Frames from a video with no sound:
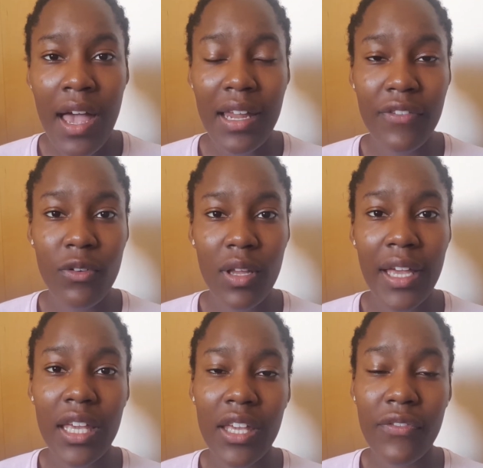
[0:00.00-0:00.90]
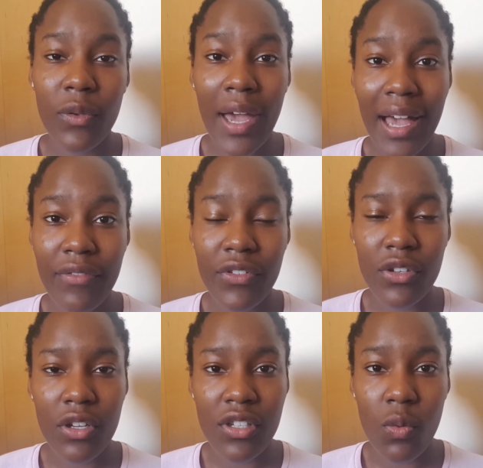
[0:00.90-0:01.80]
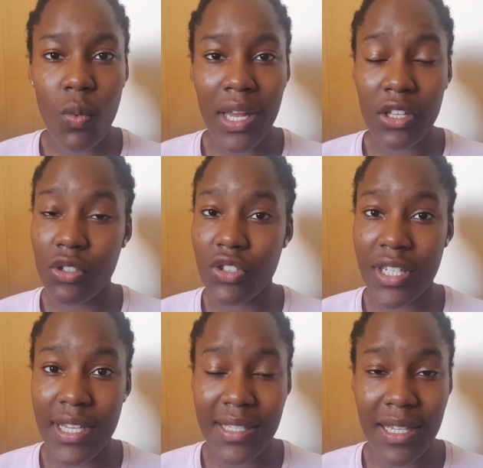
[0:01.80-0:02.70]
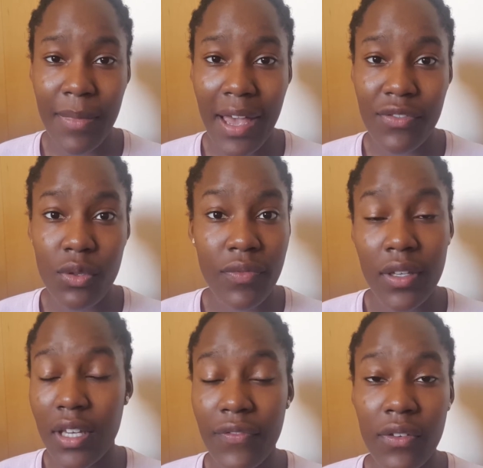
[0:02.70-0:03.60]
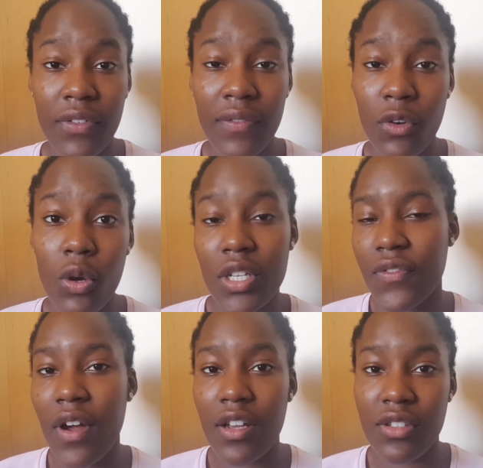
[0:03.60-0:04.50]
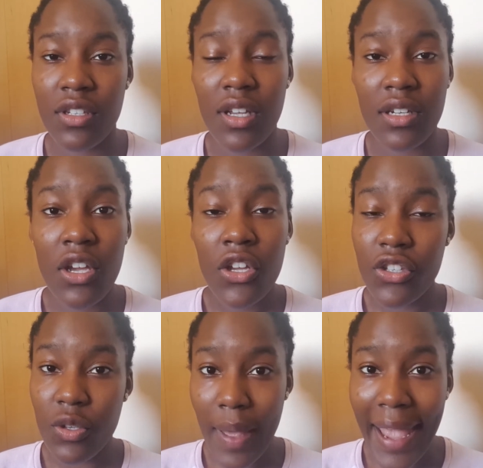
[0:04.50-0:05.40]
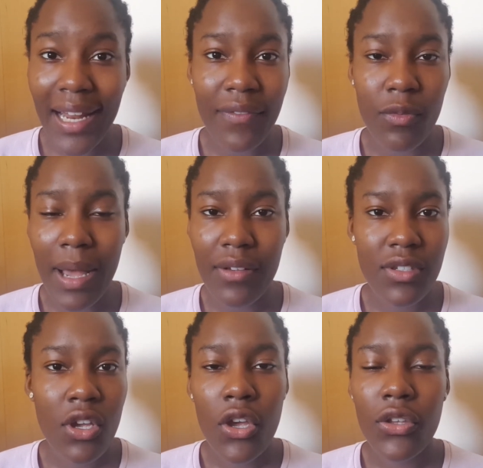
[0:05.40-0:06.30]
And I feel like if you have, you know, done well at your GCSE maths, or if you've even gone as far as to do A-level maths,